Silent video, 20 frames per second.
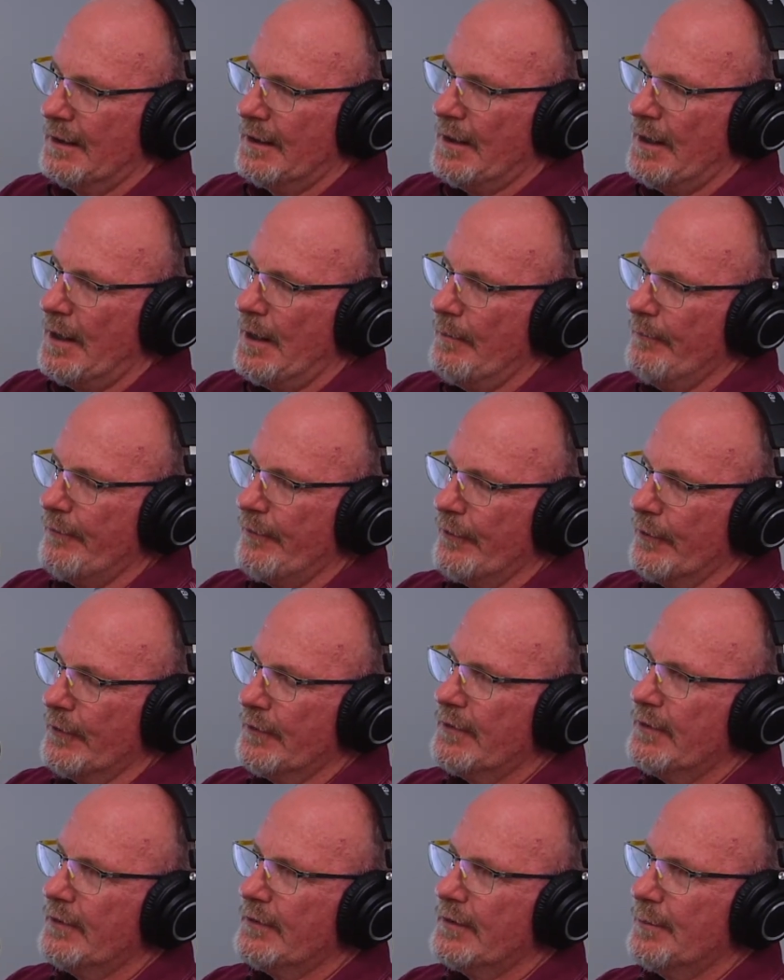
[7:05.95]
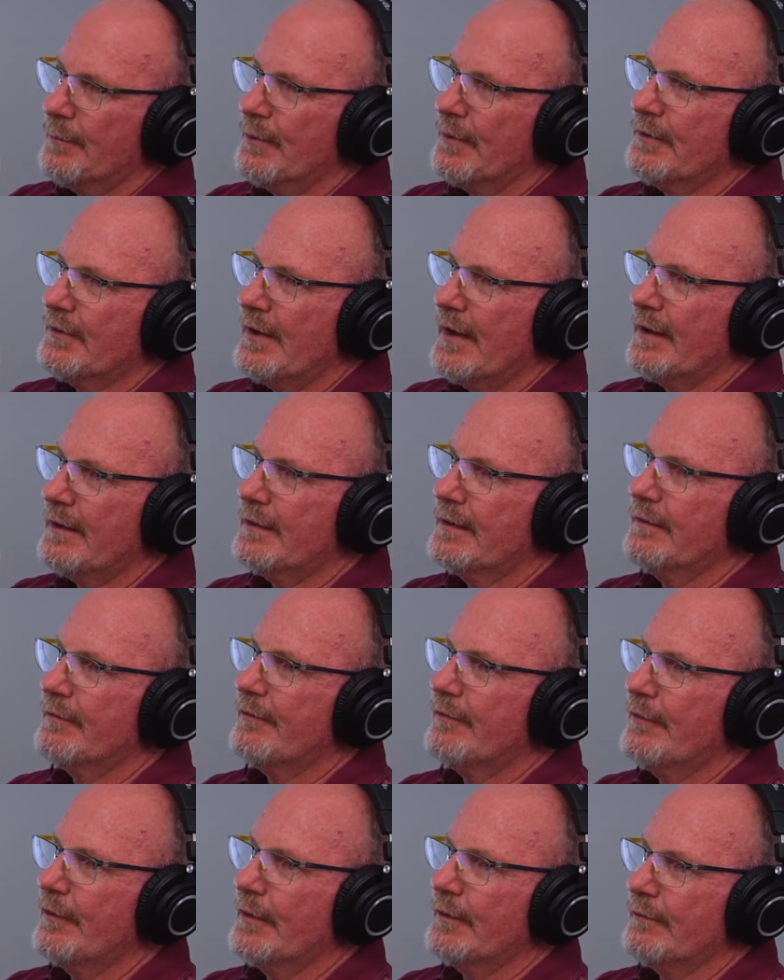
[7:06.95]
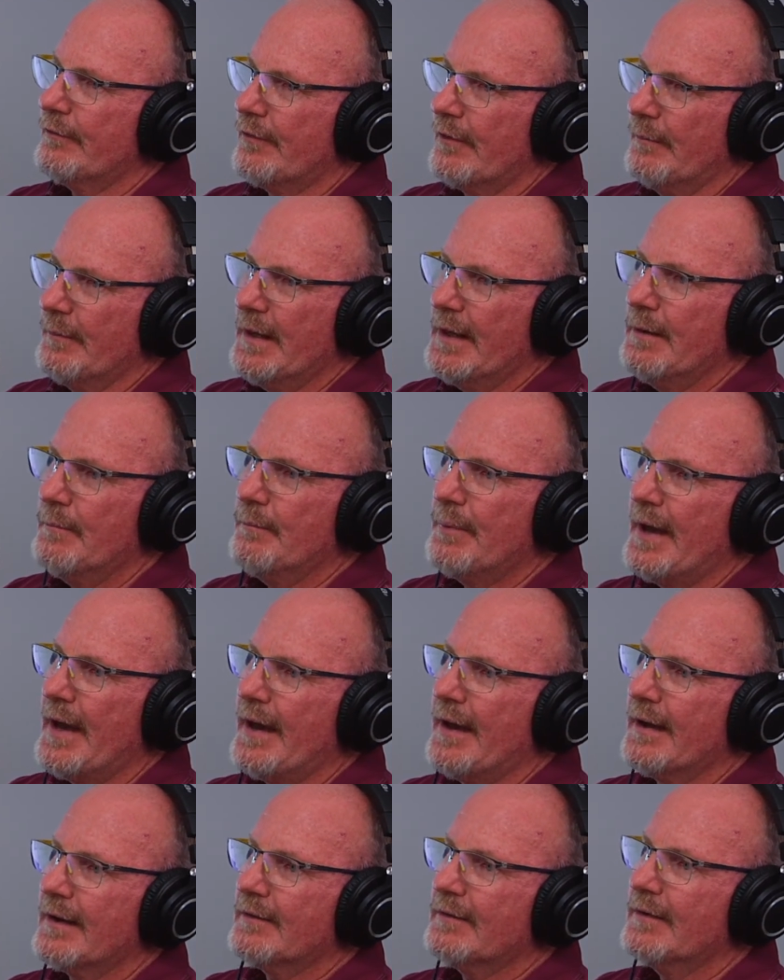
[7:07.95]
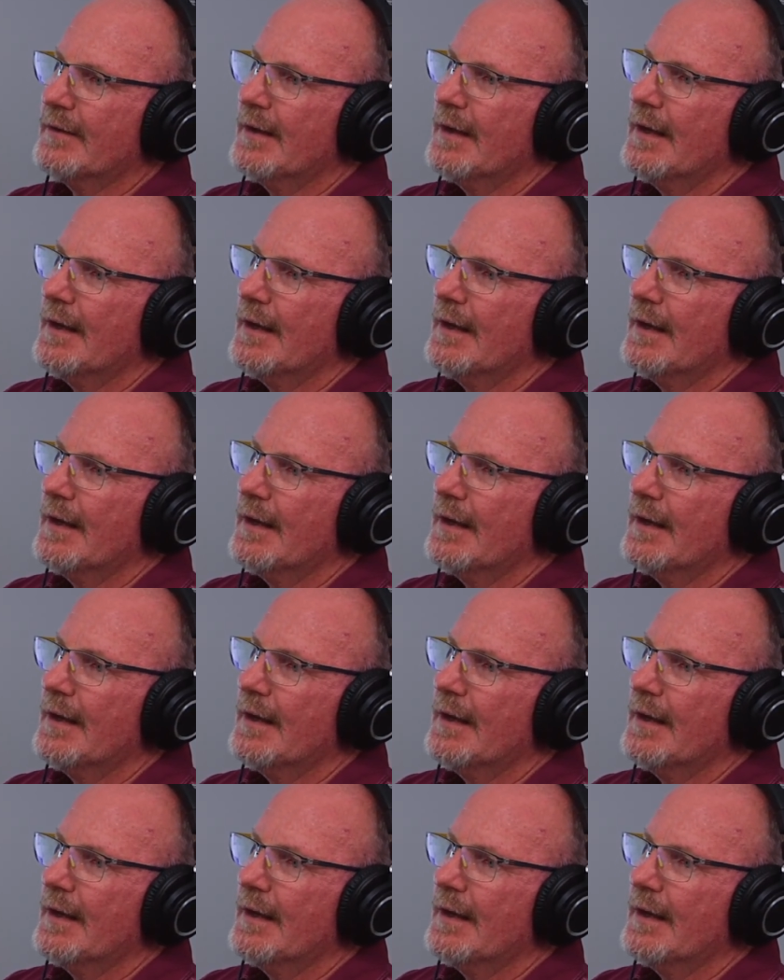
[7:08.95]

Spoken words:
comfort to protect the foot from impact,